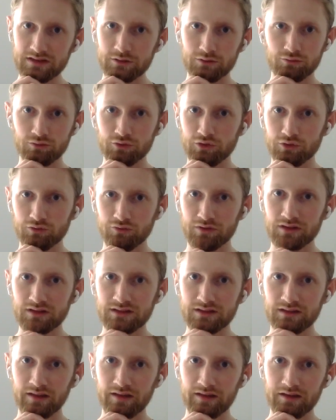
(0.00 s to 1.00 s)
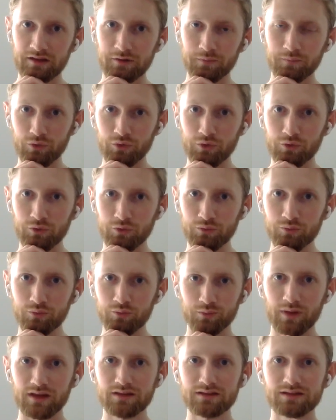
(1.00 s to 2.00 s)
It just reads like you
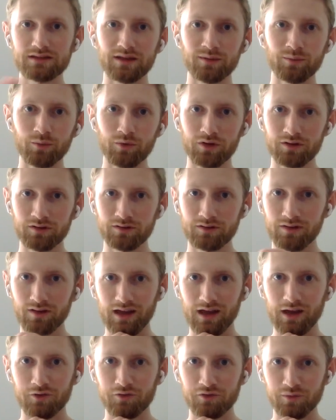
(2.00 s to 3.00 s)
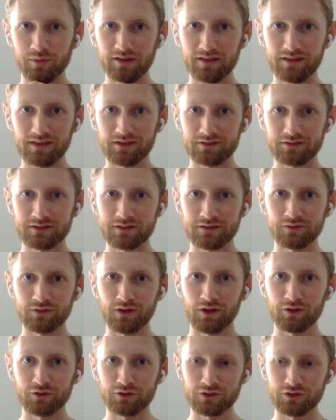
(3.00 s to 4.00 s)
paid someone however many thousands of
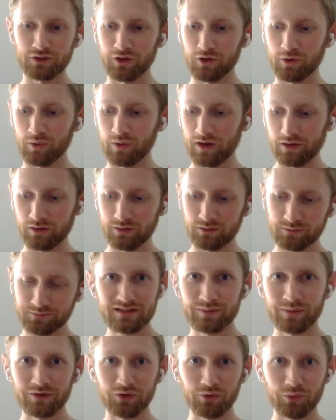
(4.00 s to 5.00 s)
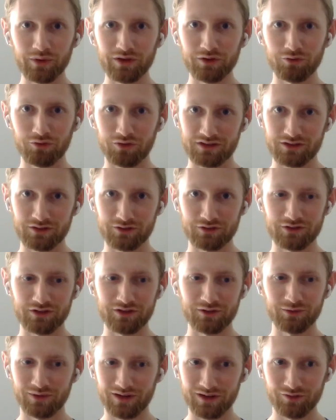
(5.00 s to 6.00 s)
dollars to go out, spend a week
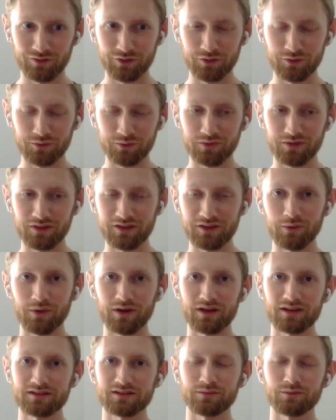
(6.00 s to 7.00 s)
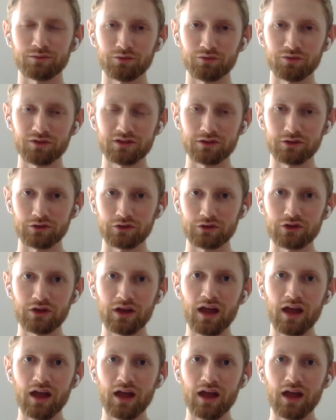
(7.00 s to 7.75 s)
researching whatever thing you ask them to research,